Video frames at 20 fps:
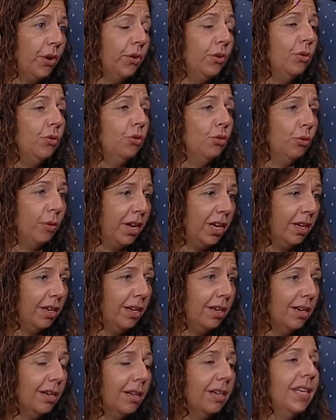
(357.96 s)
you
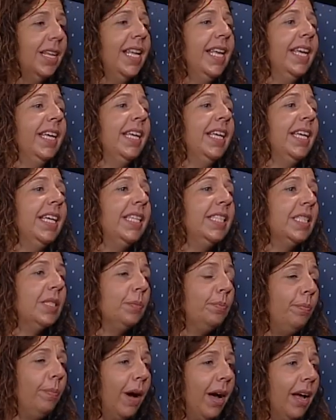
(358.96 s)
drink it's
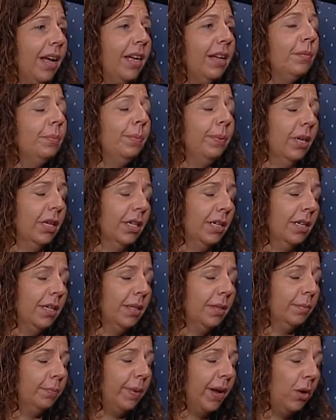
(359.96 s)
by by,
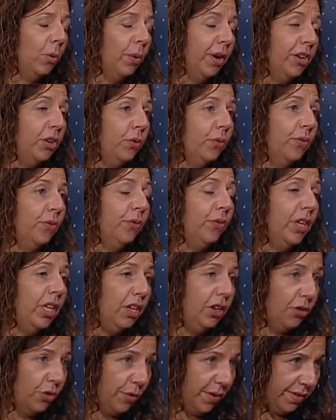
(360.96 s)
uh, by what you feed
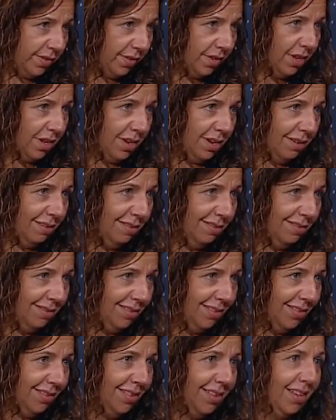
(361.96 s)
in your skin.
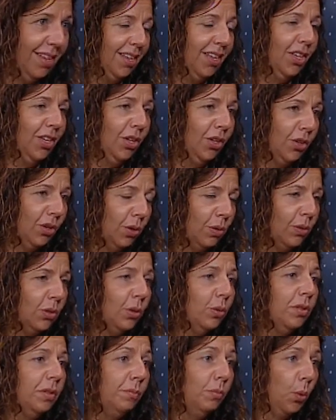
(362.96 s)
Uh-huh. You know,
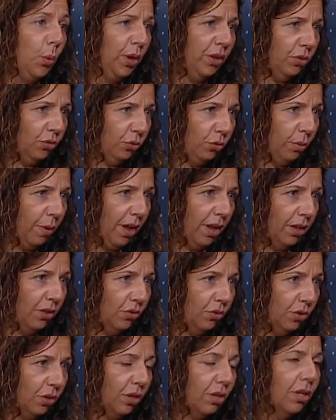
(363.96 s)
so the
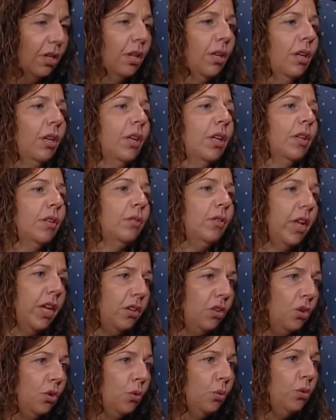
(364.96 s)
moisturizer right.
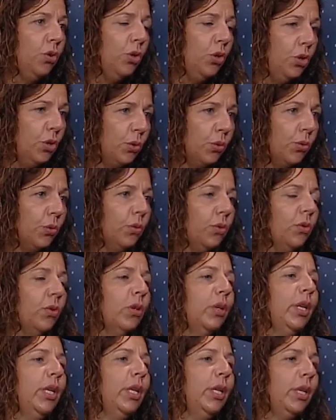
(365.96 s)
that you use
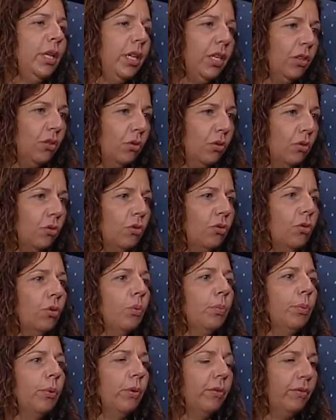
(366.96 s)
it needs to
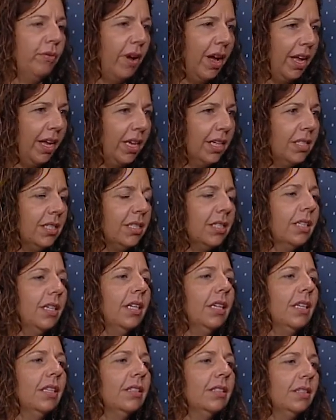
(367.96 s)
provide
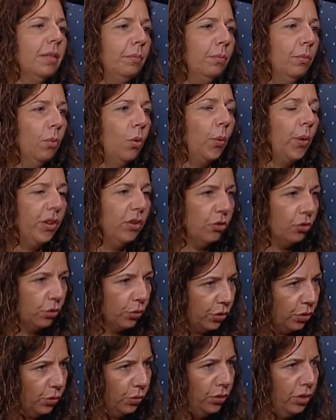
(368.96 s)
the moisture
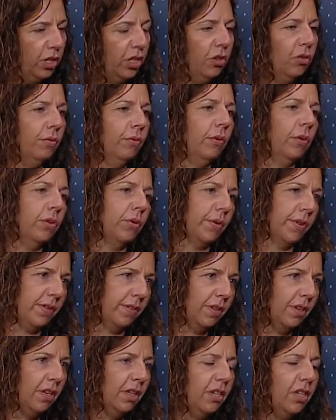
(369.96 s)
you need for your
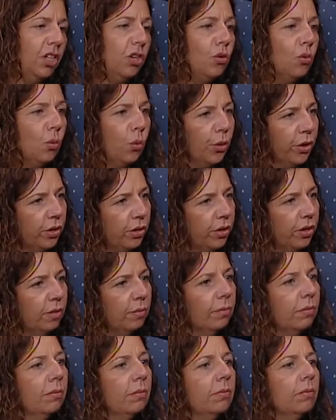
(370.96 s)
skin in order
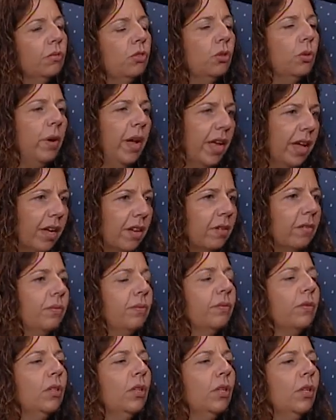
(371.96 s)
to have
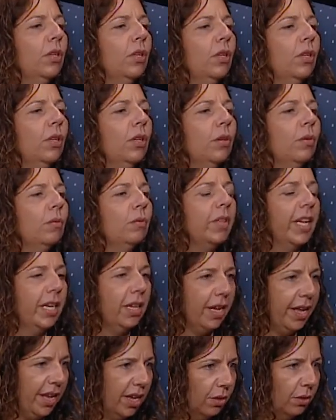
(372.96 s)
like
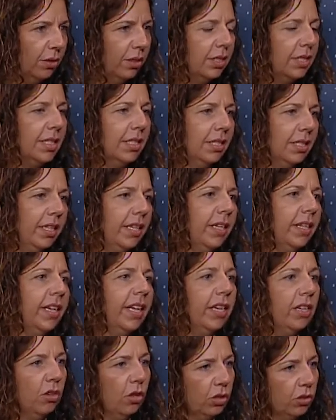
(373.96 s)
a healthy skin
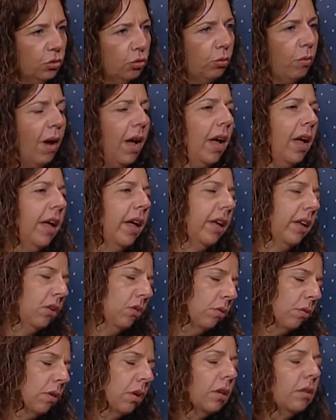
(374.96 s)
and not healthy dry skin.
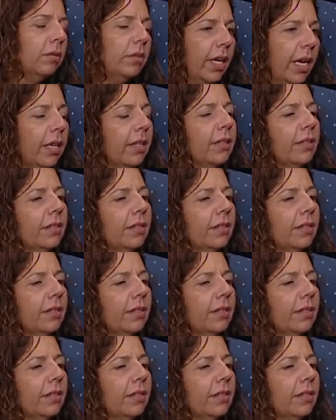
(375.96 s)
or yes.